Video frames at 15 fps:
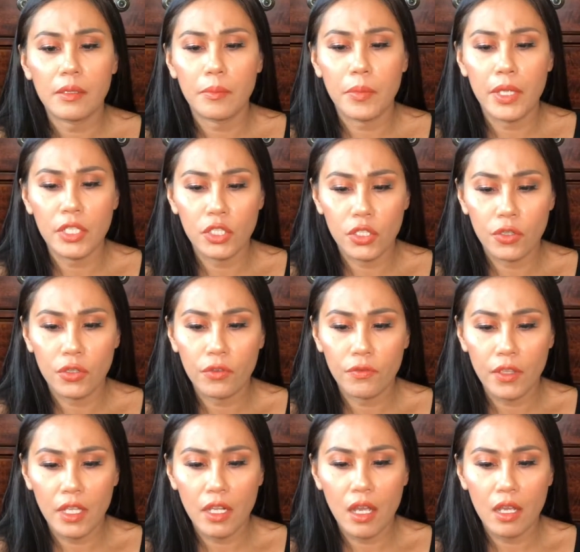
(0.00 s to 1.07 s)
a picture
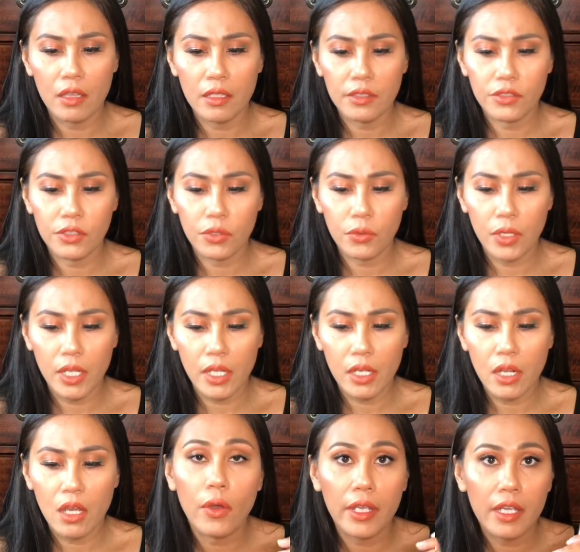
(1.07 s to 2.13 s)
of it on the
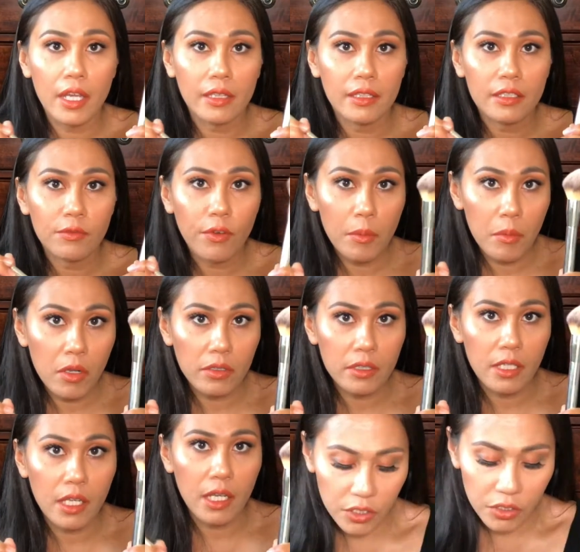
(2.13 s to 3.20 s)
screen. I got this from
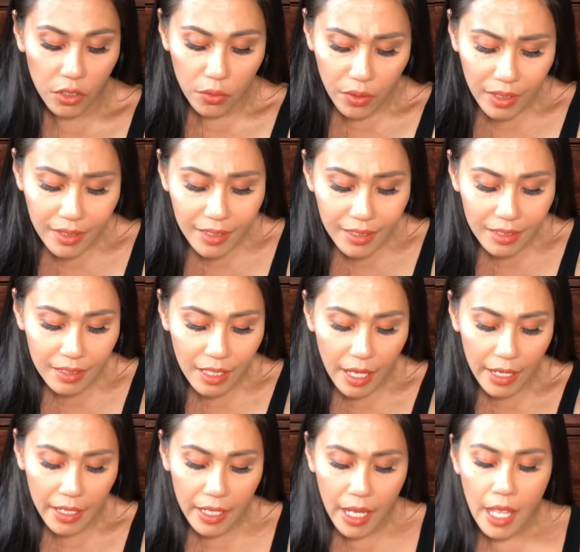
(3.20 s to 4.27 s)
Ulta. So this is
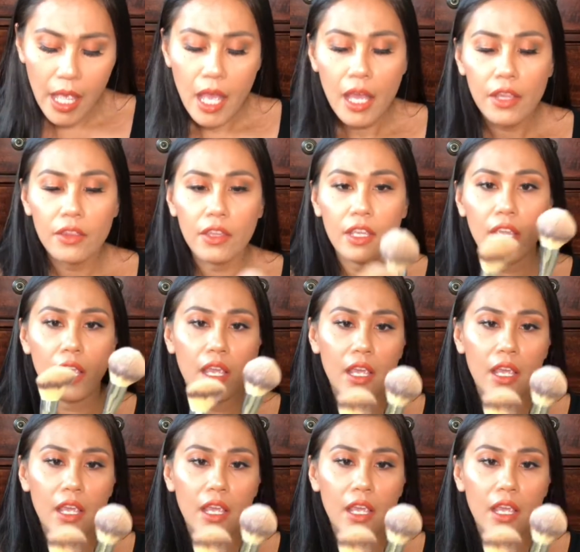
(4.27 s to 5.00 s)
like the